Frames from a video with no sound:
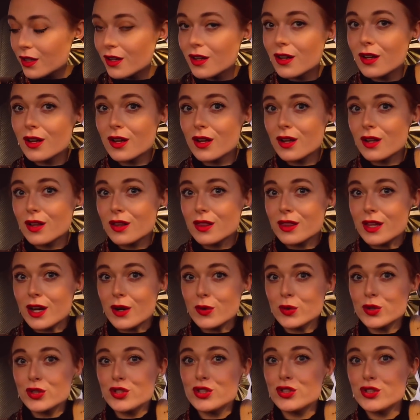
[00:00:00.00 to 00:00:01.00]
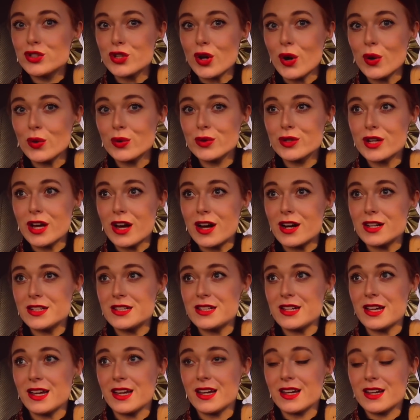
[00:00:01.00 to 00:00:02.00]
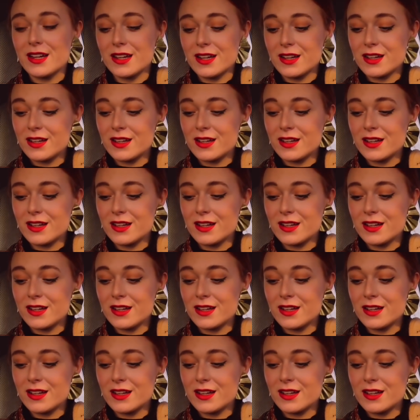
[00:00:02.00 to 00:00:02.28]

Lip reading: That was so chaotic.